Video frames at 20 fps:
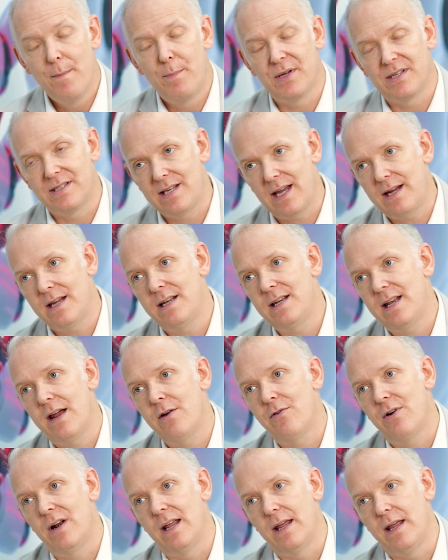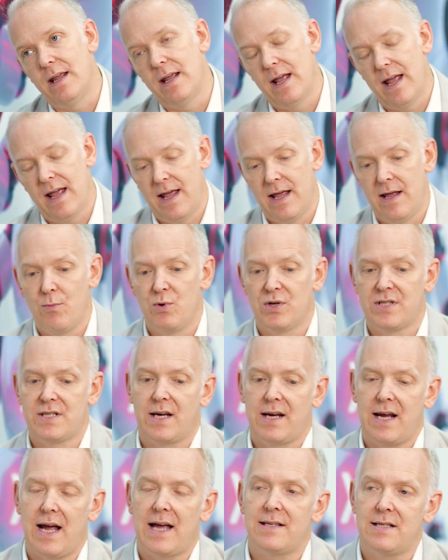but secondarily, it was
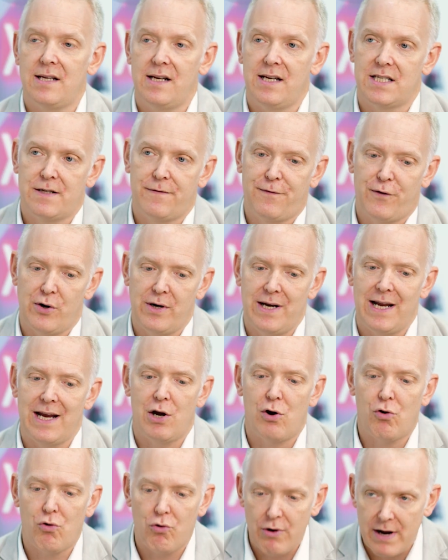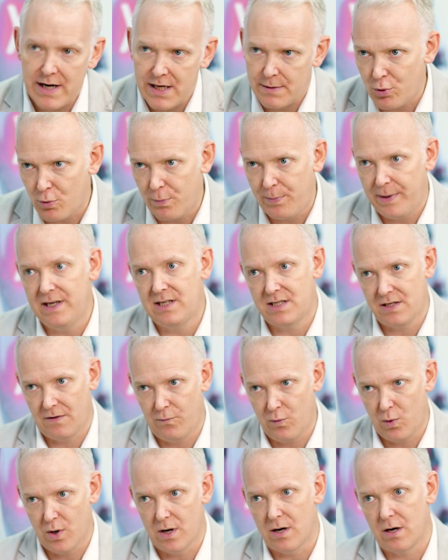the catalyst for an incredible piece
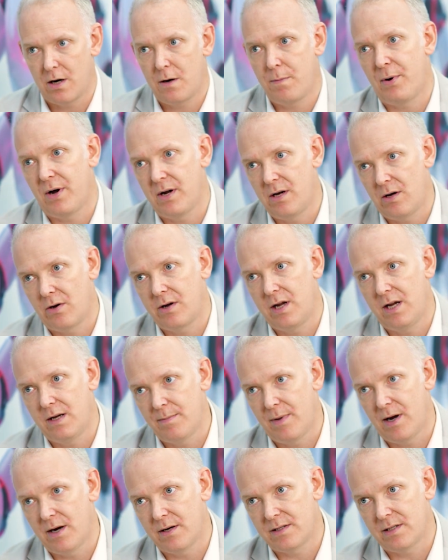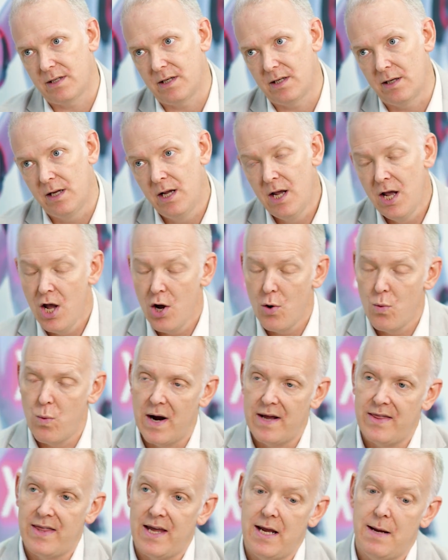of work by Lockheed Martin,
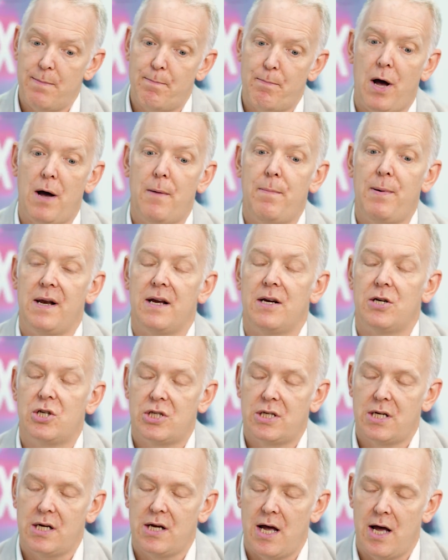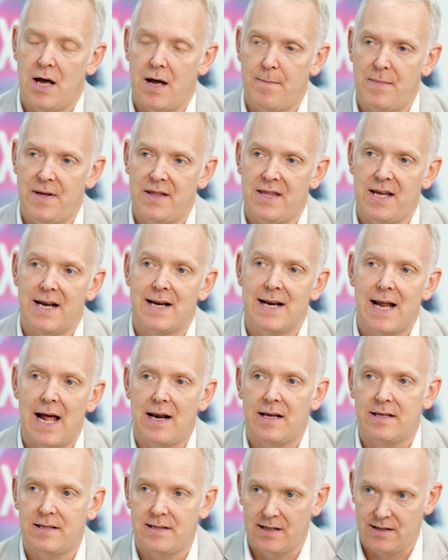where they published um, the
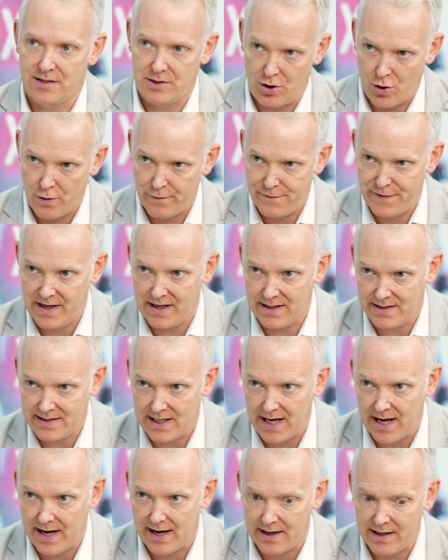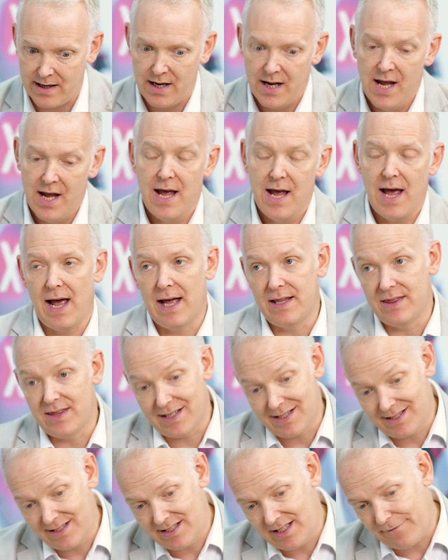analysis of the attack and
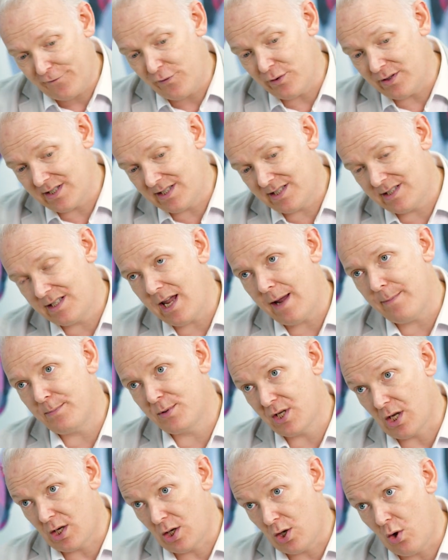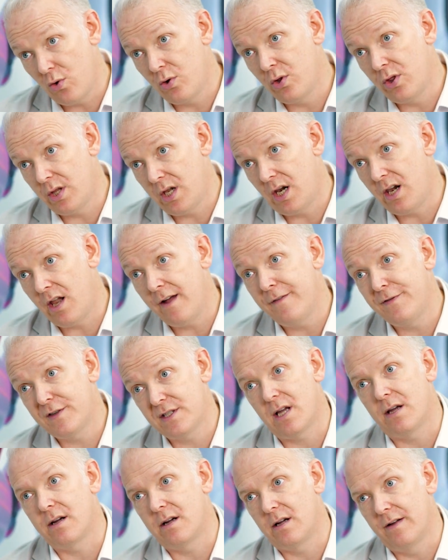the different steps along the life
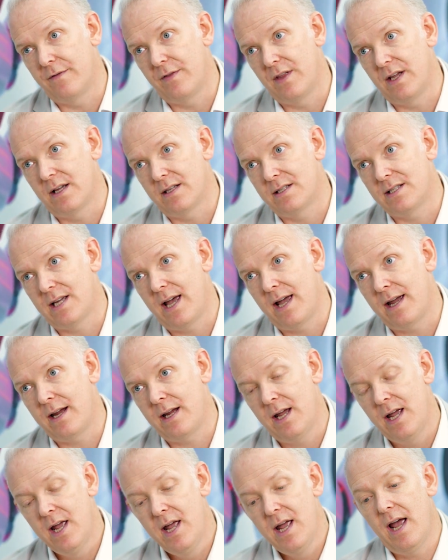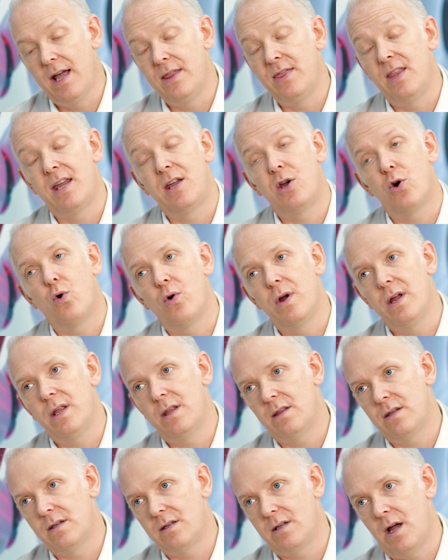cycle of the attack. And they
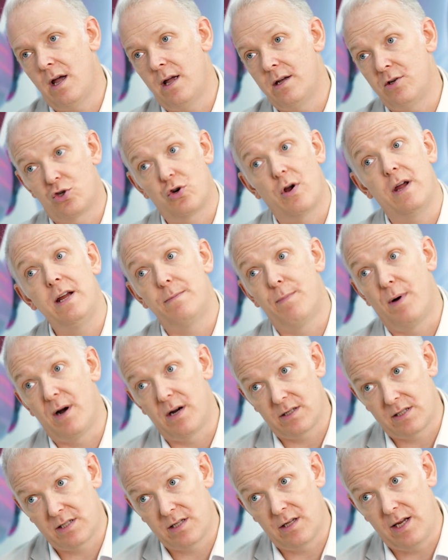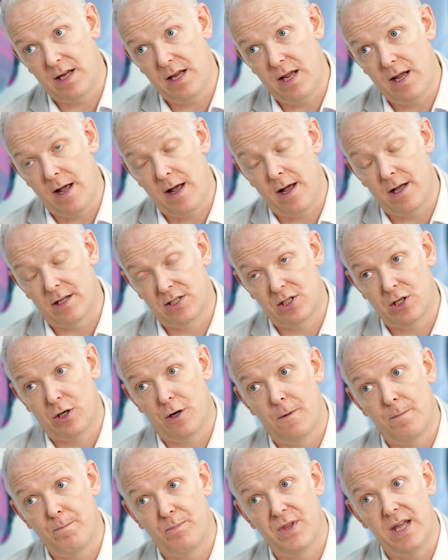coined and trademarked the uh,
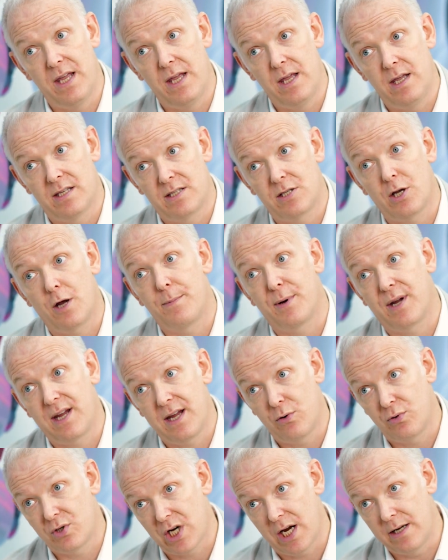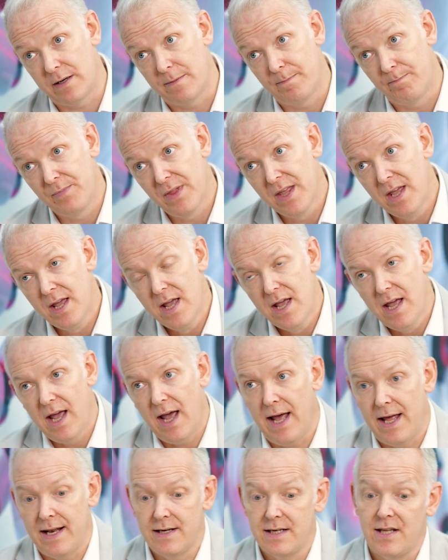term the cyber kill chain.
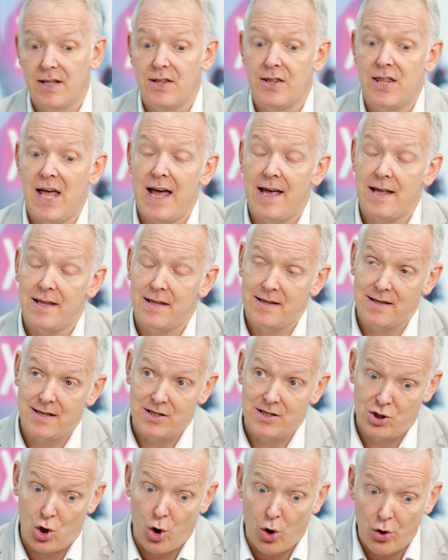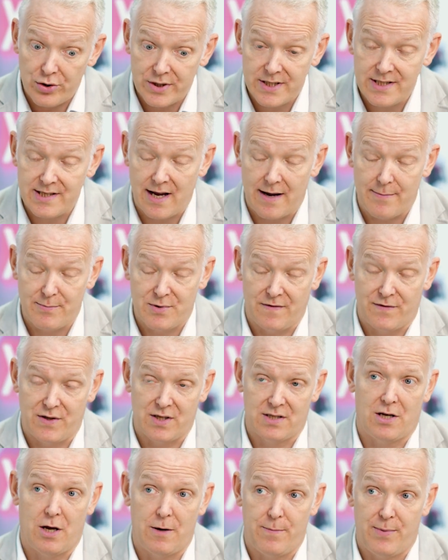And that concept of the
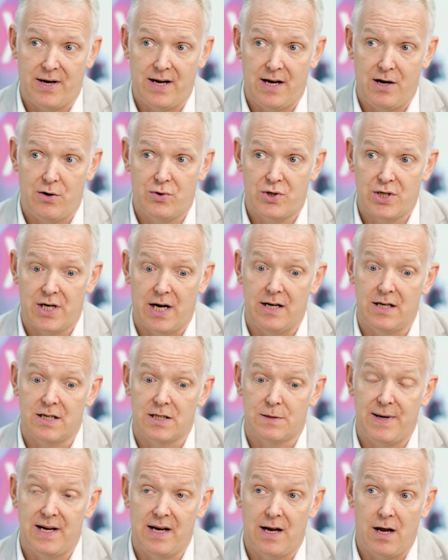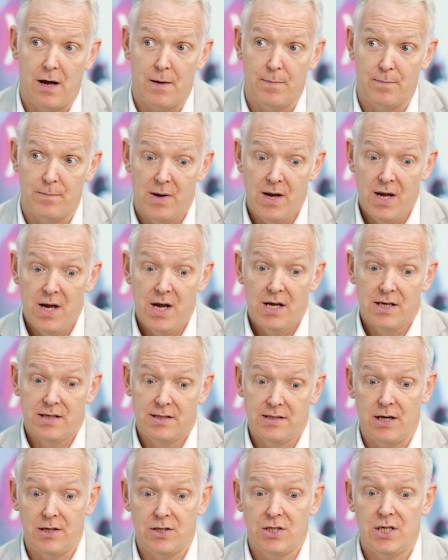cyber kill chain has become
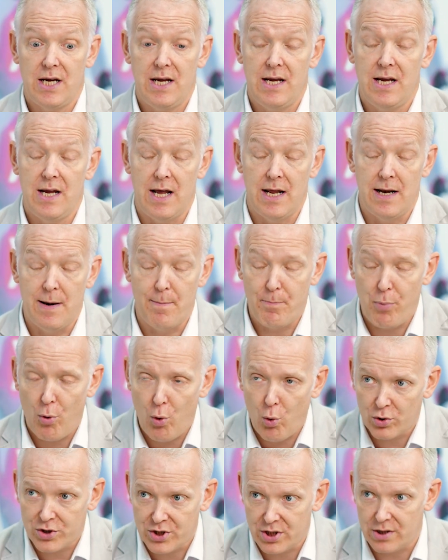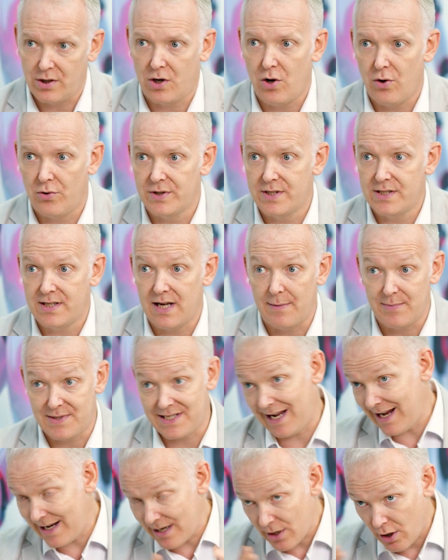such a, an important
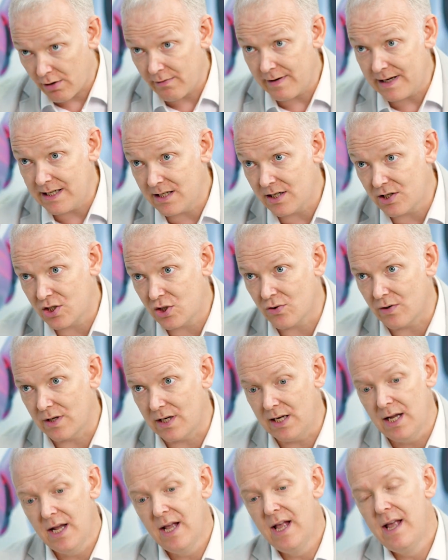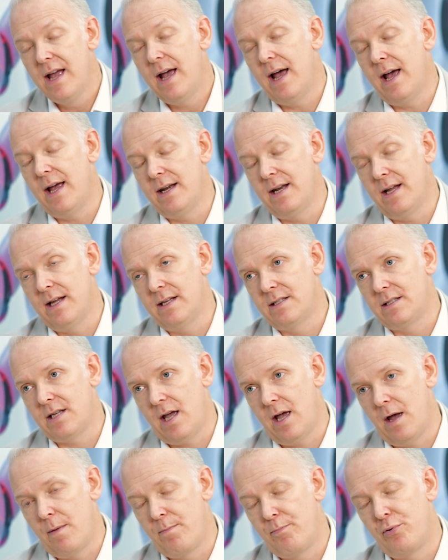concept in our industry and has
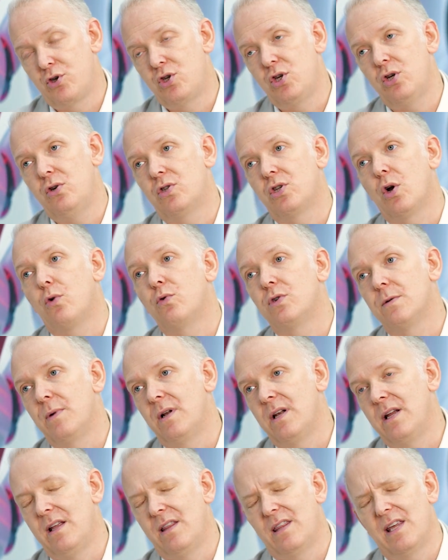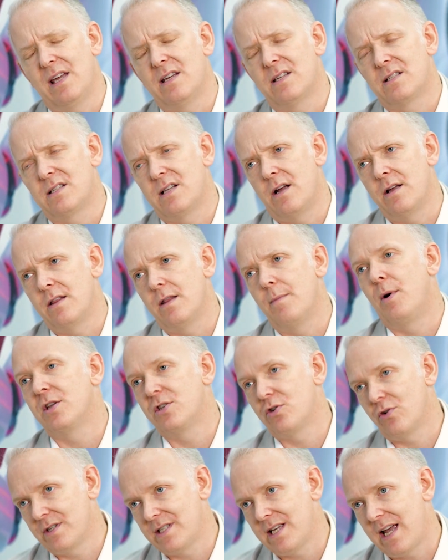uh, produced ultimately things like the
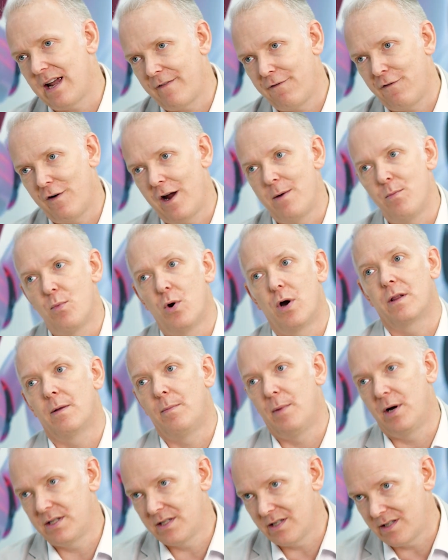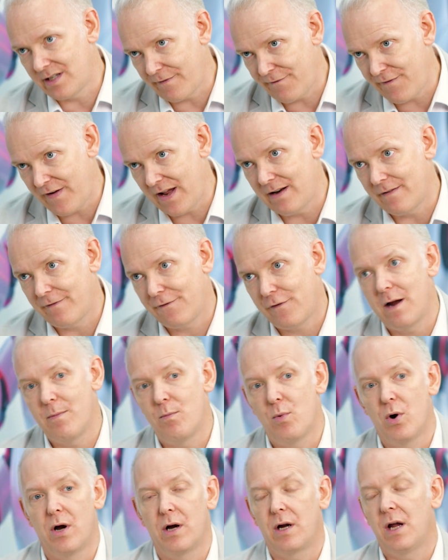MITRE ATT&CK framework, the MITRE D3FEND
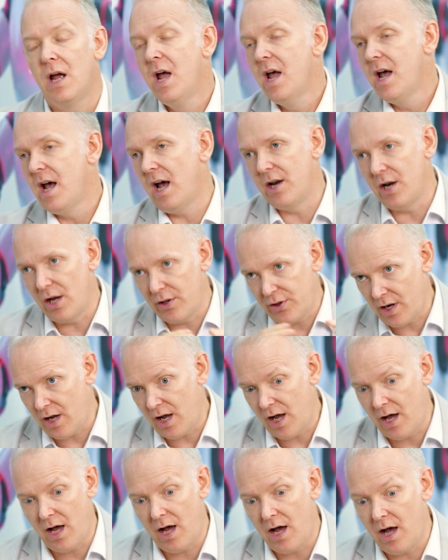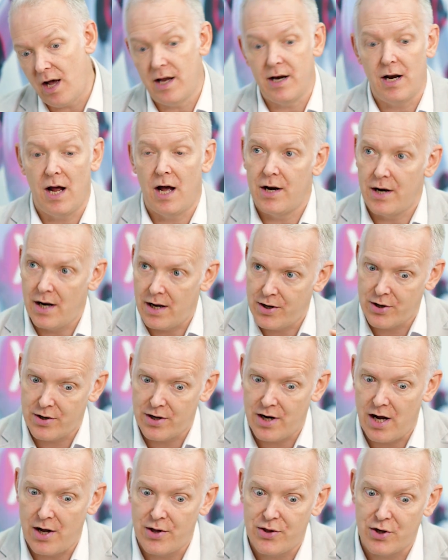framework, and other, uh, and, and
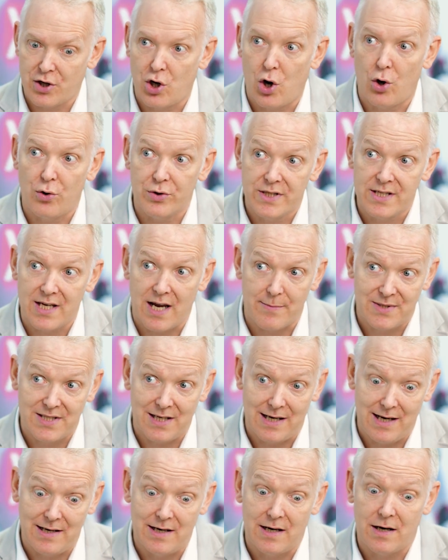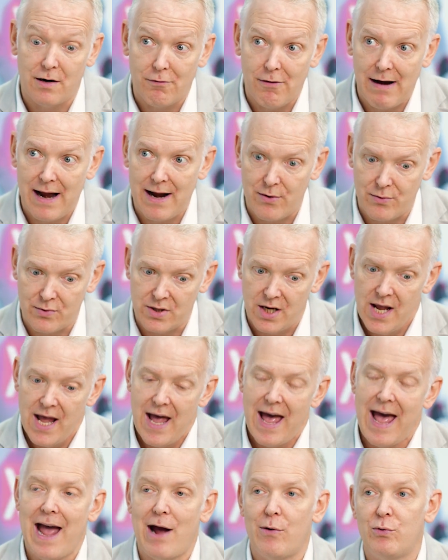other, other concepts in and around
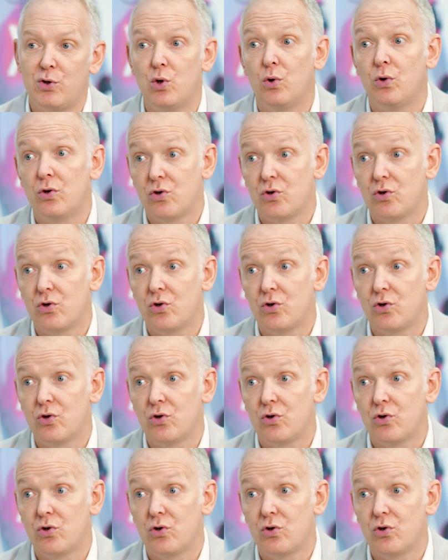how to